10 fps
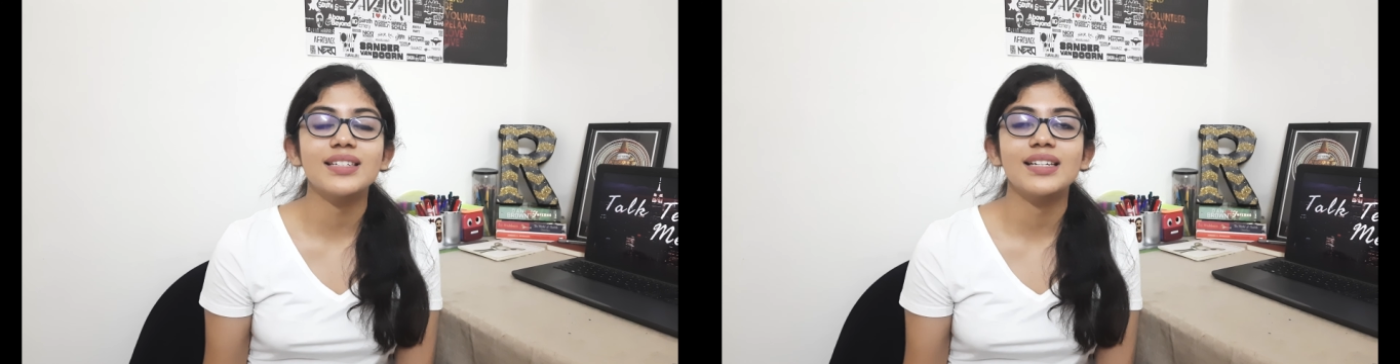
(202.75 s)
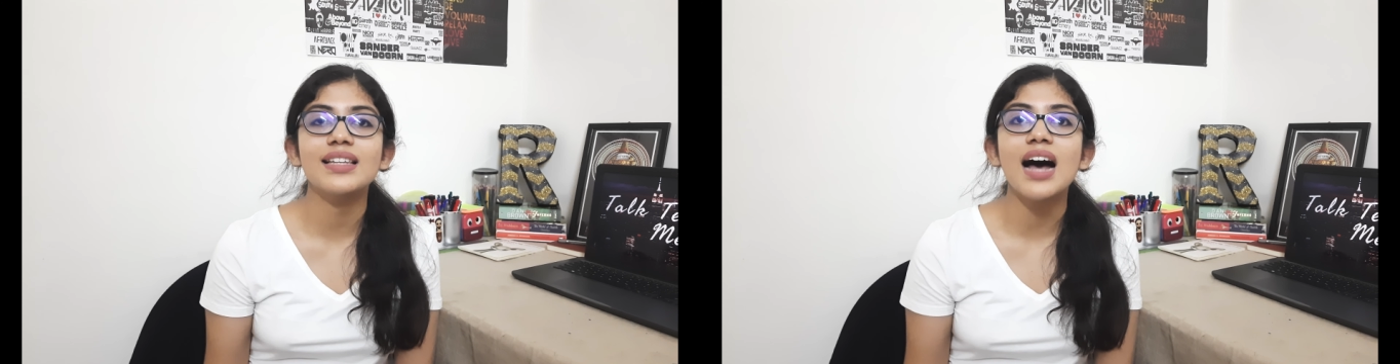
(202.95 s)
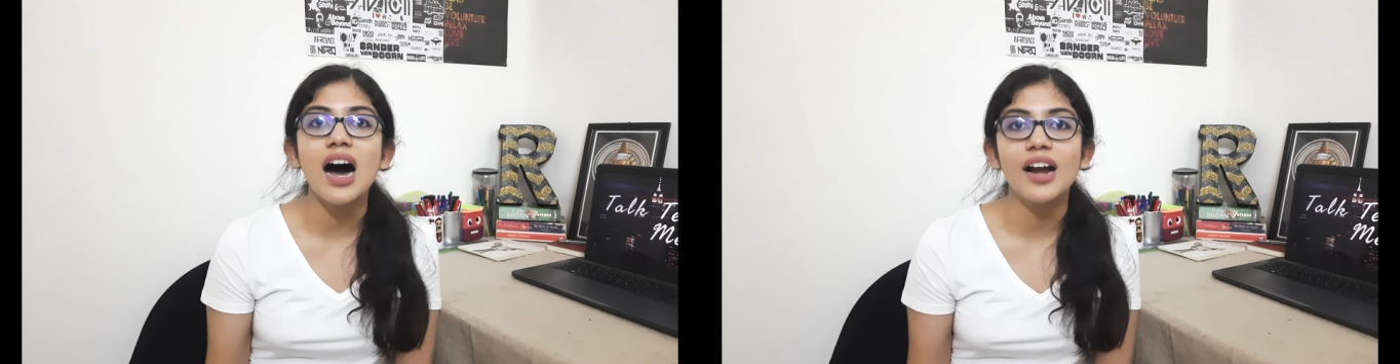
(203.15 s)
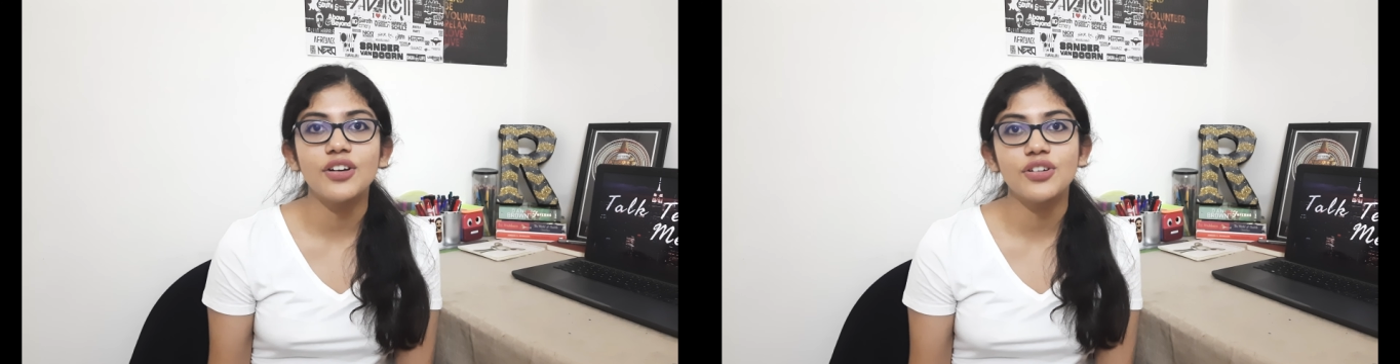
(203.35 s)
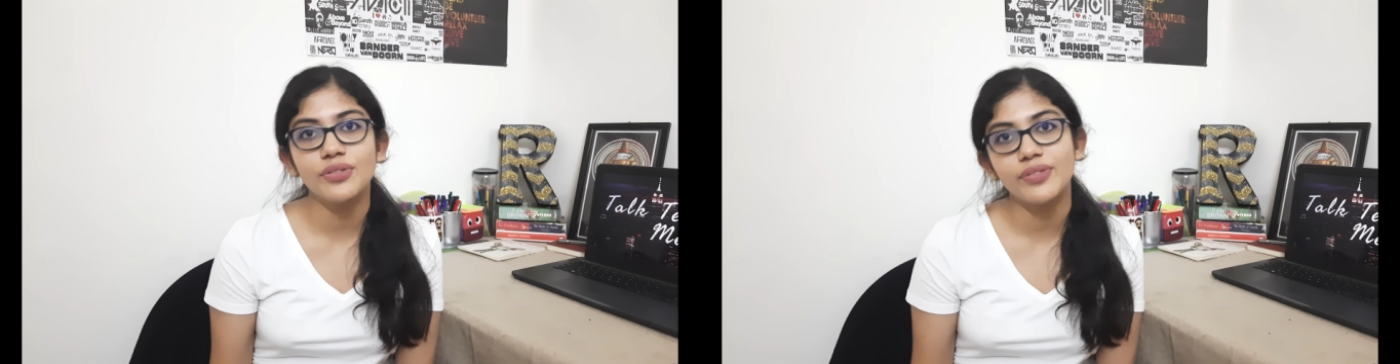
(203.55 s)
it's harder
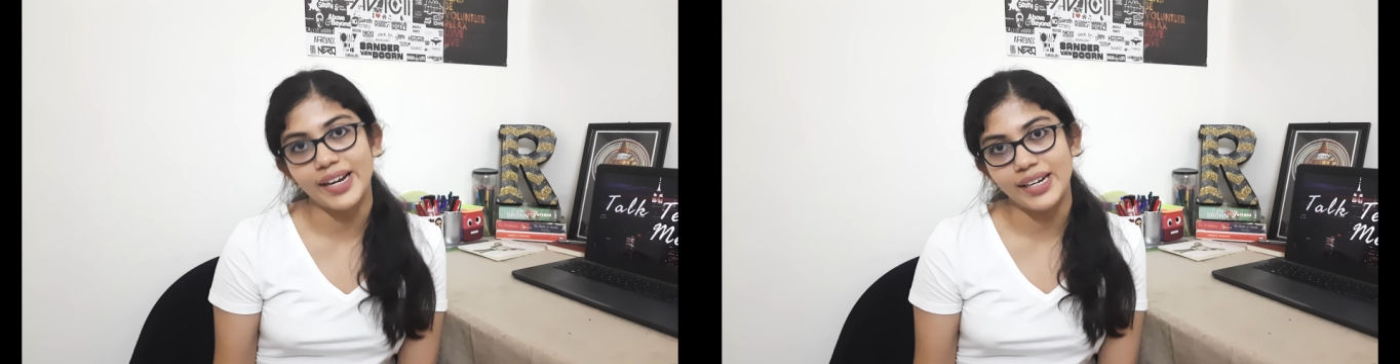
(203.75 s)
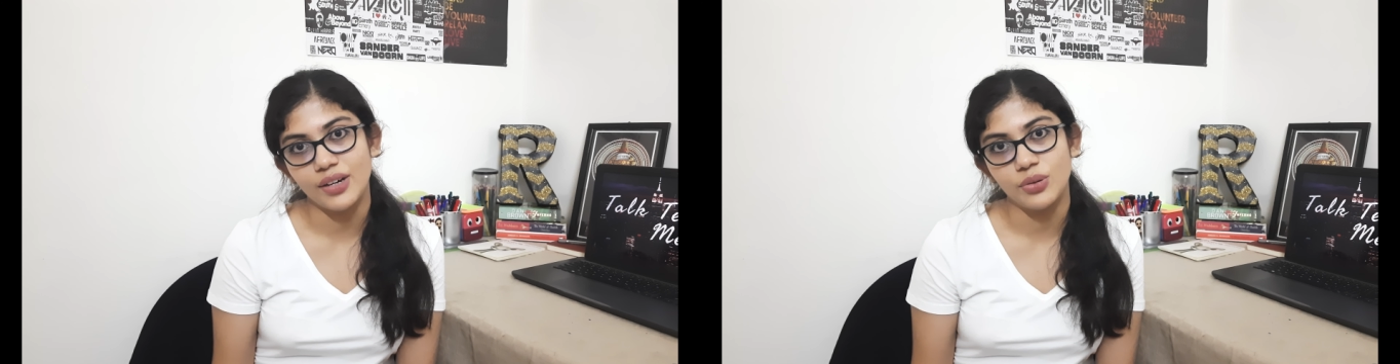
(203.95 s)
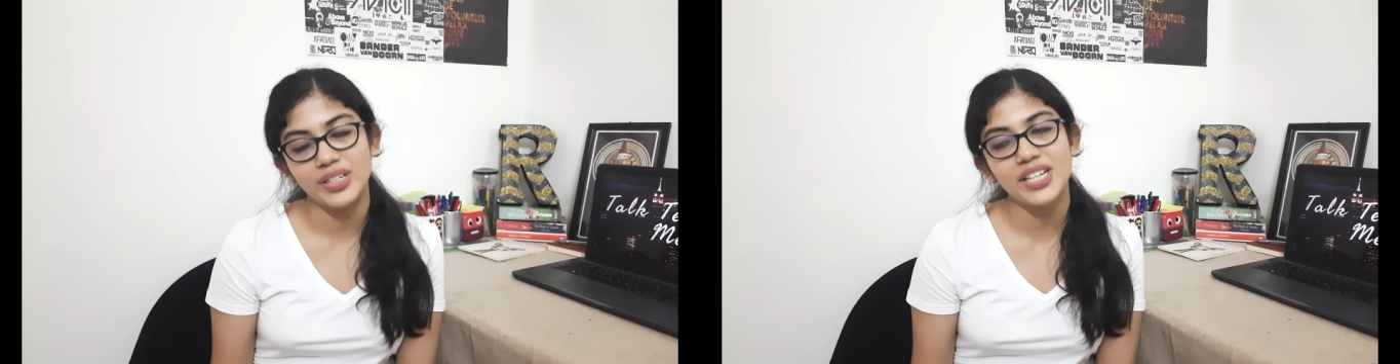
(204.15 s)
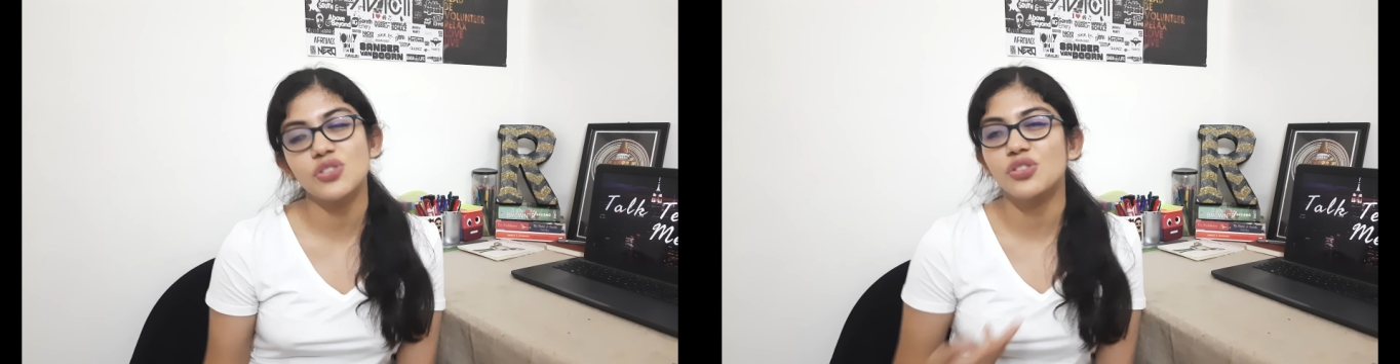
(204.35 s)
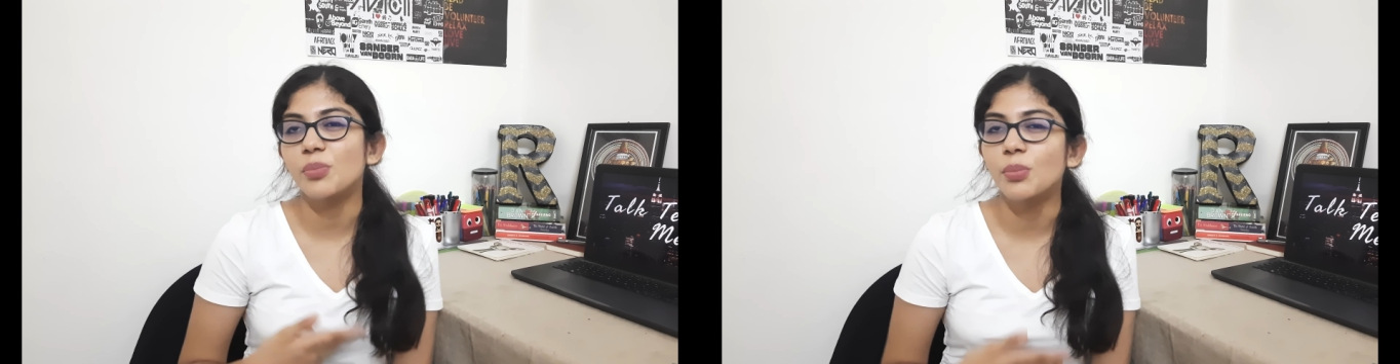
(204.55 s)
to find out, right? So
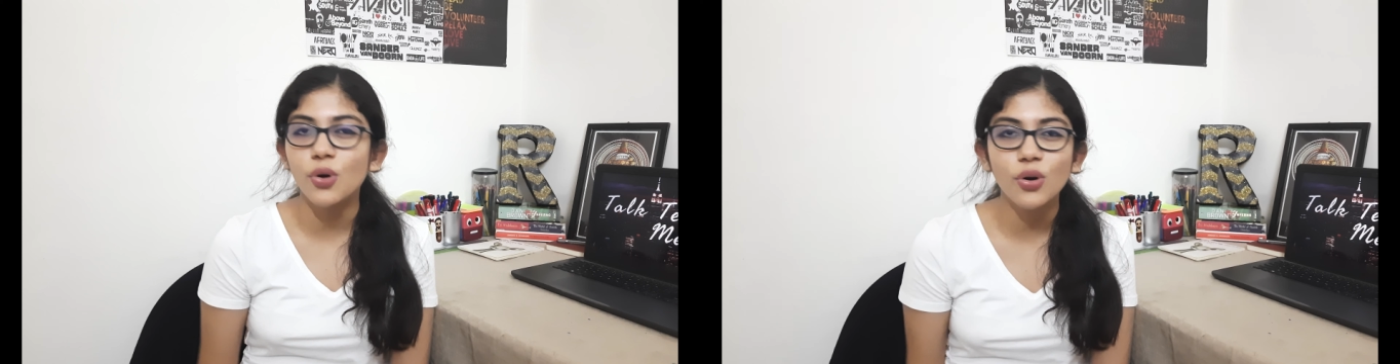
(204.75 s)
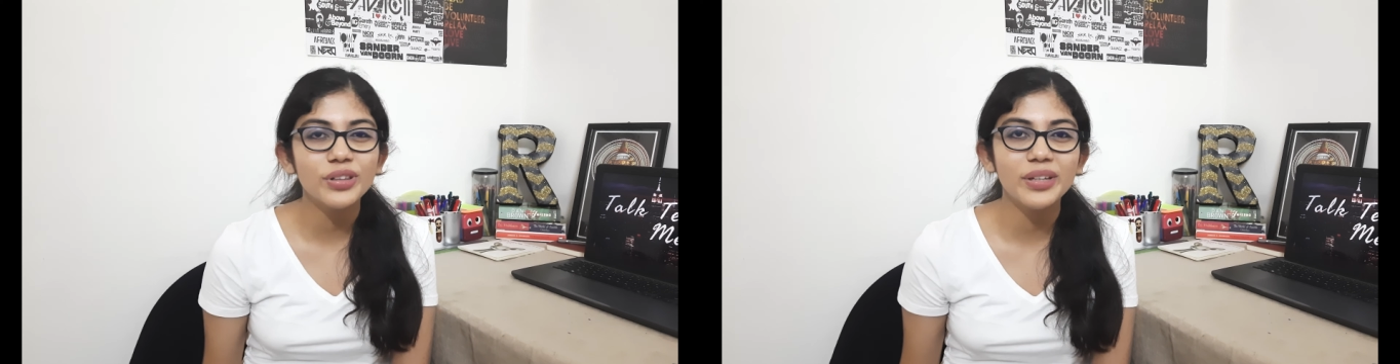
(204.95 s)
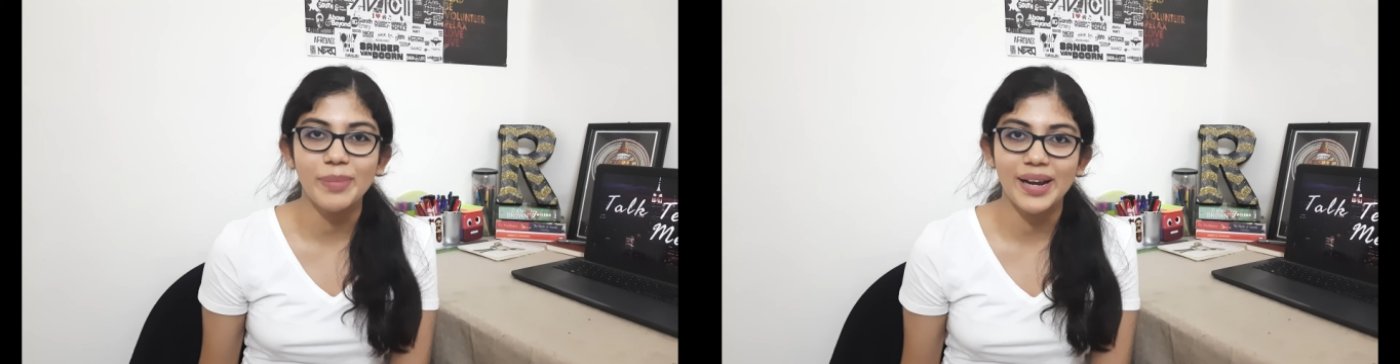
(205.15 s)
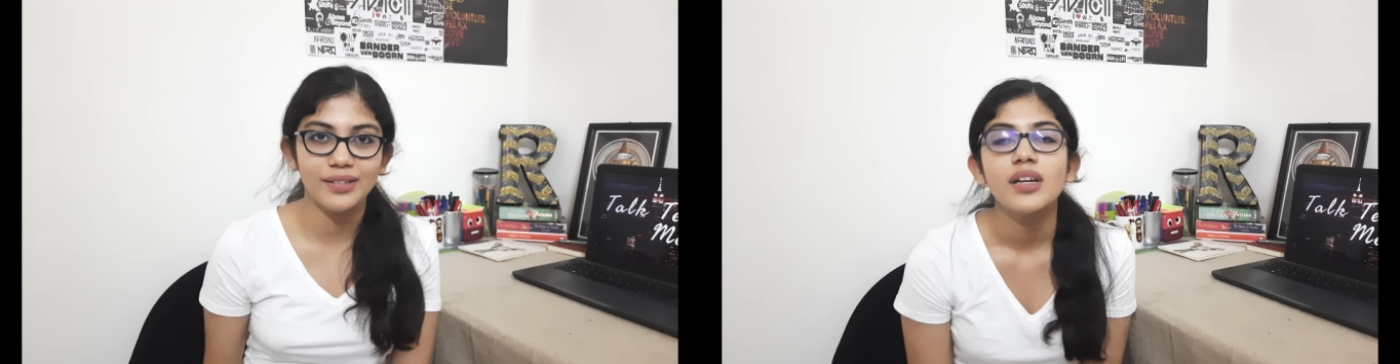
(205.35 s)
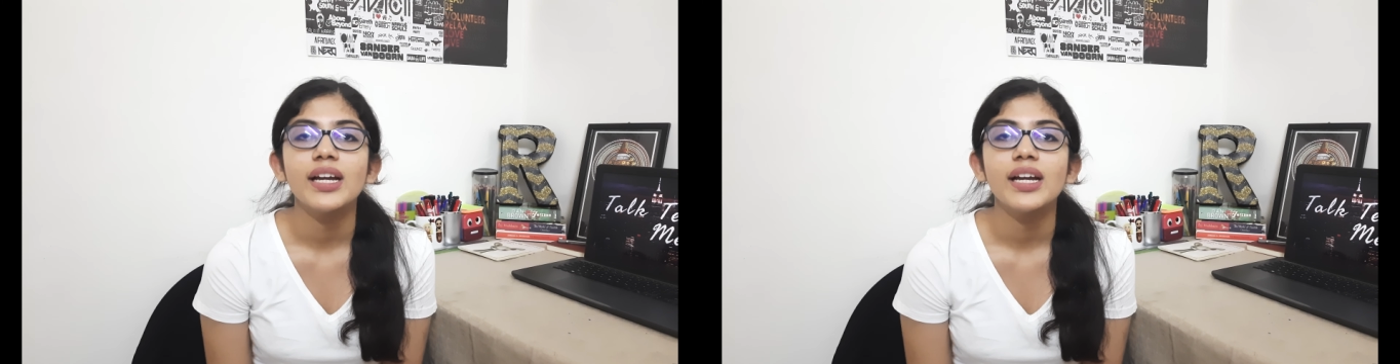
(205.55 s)
the more the better.